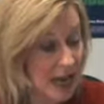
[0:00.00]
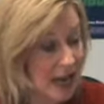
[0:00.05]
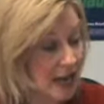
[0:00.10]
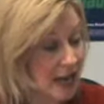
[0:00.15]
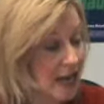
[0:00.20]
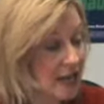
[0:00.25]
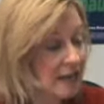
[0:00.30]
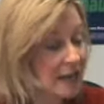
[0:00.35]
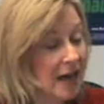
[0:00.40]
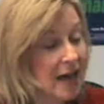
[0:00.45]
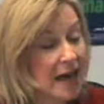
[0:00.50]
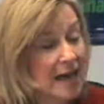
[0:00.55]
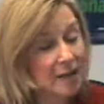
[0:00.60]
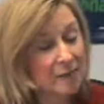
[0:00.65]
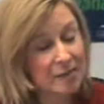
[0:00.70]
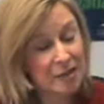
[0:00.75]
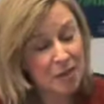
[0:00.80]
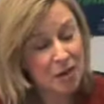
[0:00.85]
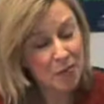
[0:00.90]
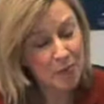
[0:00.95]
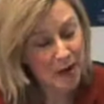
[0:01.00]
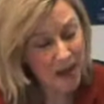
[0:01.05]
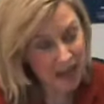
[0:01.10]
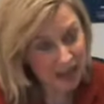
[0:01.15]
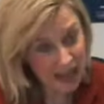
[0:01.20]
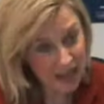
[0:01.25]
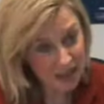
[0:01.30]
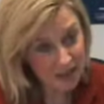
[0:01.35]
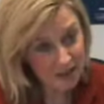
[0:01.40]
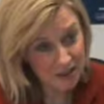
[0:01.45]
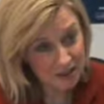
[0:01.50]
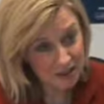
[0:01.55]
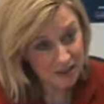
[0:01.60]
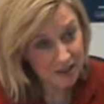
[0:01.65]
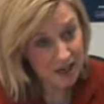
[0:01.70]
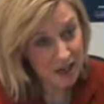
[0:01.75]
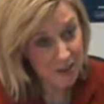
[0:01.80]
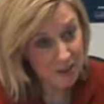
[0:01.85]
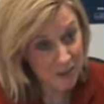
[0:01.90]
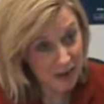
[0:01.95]
And I am so passionate
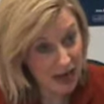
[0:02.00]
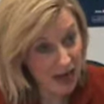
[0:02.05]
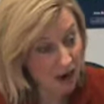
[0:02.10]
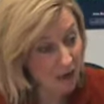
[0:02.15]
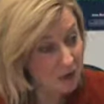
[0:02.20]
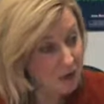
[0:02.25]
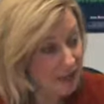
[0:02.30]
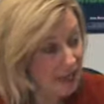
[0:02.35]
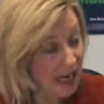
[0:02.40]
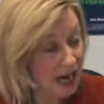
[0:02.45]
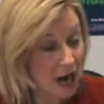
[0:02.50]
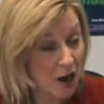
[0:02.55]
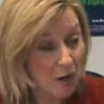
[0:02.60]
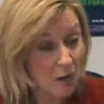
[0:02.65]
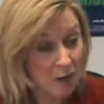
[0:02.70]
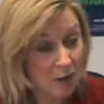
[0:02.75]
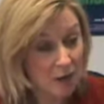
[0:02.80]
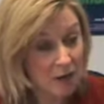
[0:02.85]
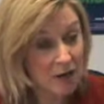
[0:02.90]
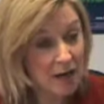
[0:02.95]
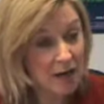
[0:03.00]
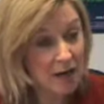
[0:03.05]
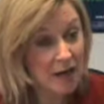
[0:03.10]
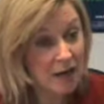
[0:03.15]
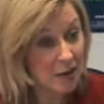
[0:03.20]
about our